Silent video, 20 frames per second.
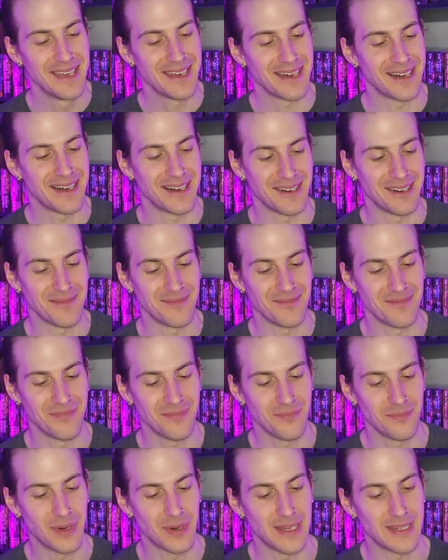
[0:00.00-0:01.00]

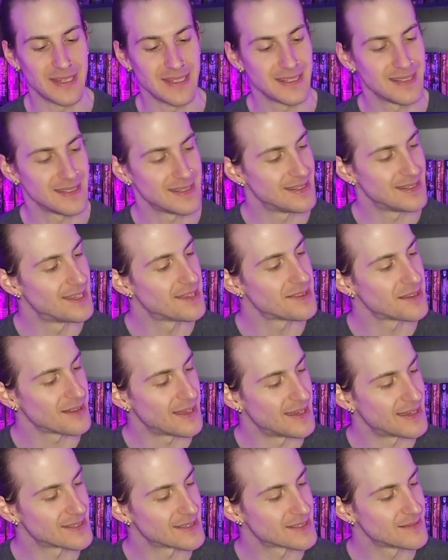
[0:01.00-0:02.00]
But
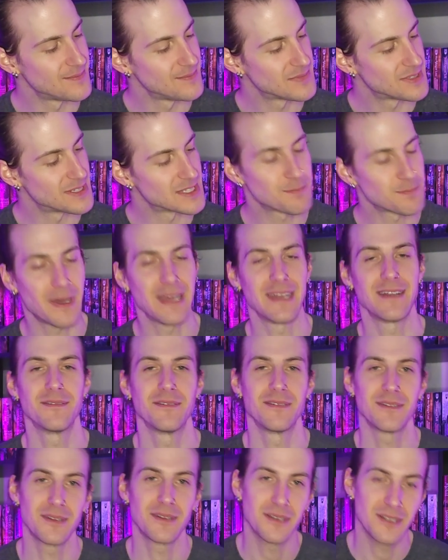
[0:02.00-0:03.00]
nonetheless, despite
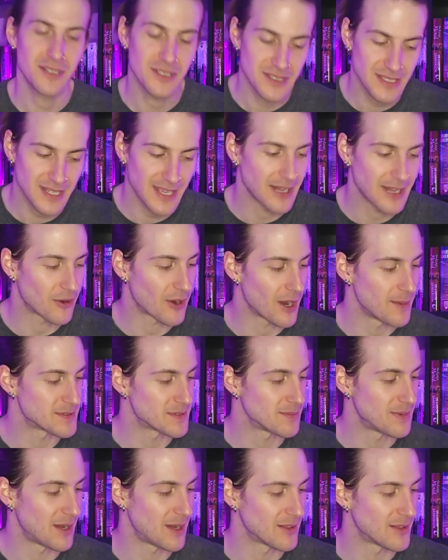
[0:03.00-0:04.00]
slight gripes
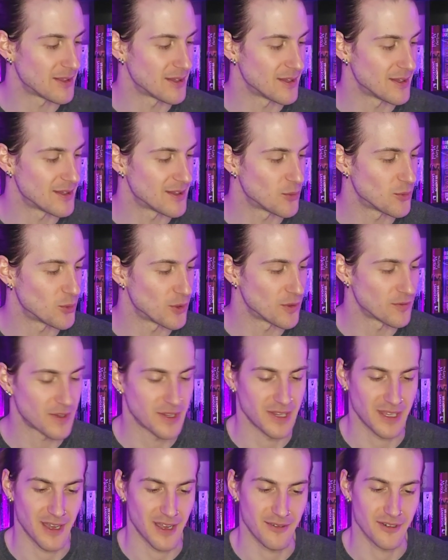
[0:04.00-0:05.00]
about the wolf on
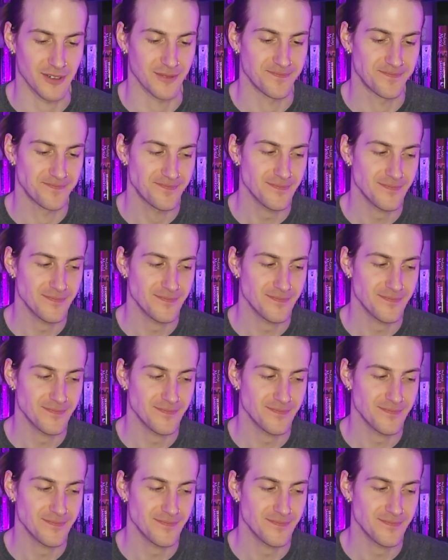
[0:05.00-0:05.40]
the cover,